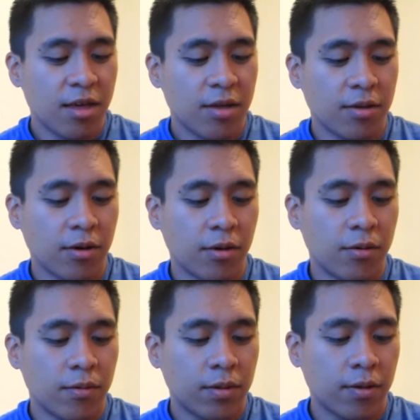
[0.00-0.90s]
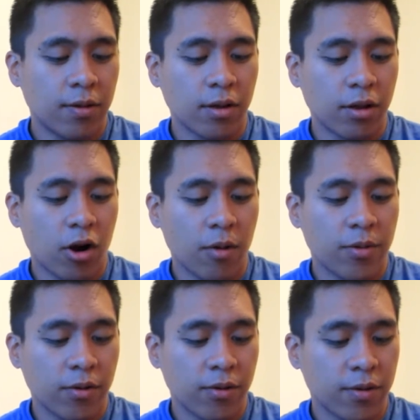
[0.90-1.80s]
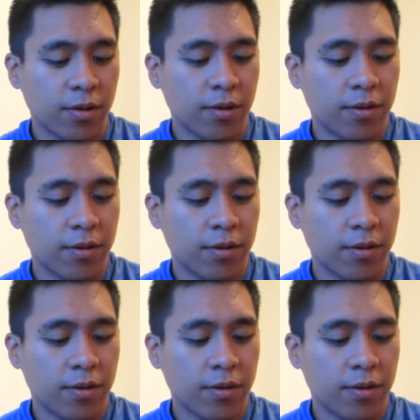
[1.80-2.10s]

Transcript: So this is a good carb source.